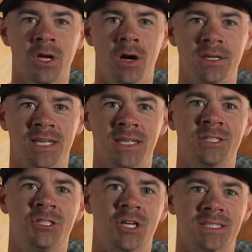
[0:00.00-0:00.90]

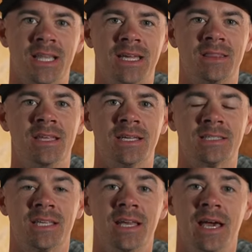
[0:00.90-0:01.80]
content just like
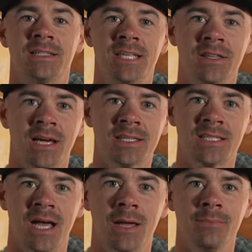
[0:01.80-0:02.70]
this. And until next
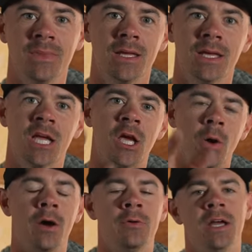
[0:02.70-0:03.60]
time, go
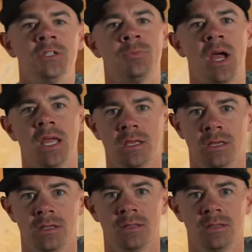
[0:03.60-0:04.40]
out and ride your bike.